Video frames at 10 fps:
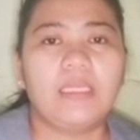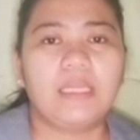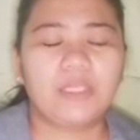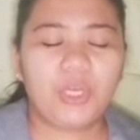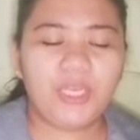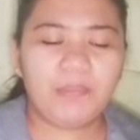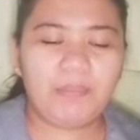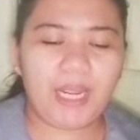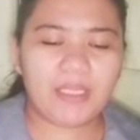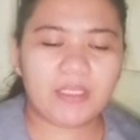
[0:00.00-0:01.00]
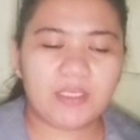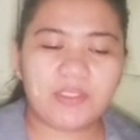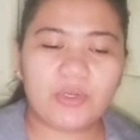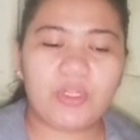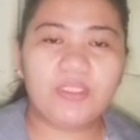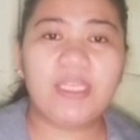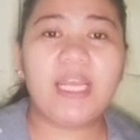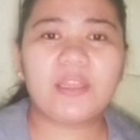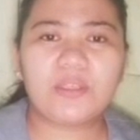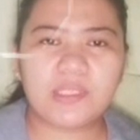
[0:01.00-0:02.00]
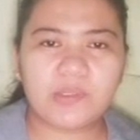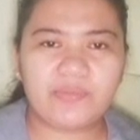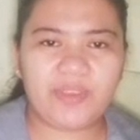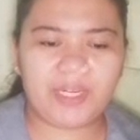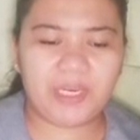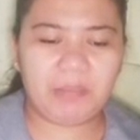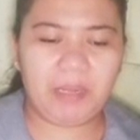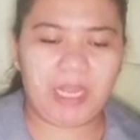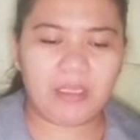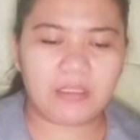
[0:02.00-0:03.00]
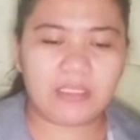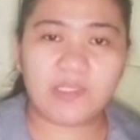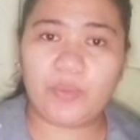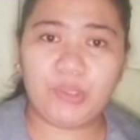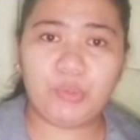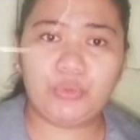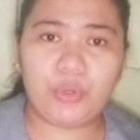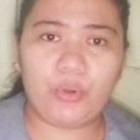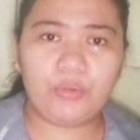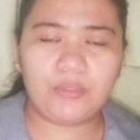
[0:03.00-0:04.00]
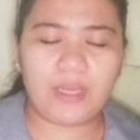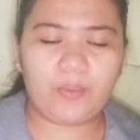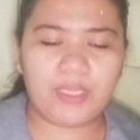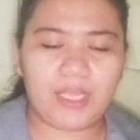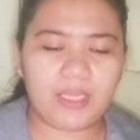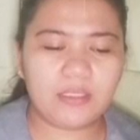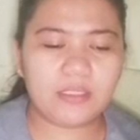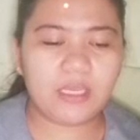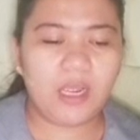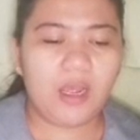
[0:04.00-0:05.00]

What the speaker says: Tectonic plates, also called lithospheric plates, as we do know nowadays,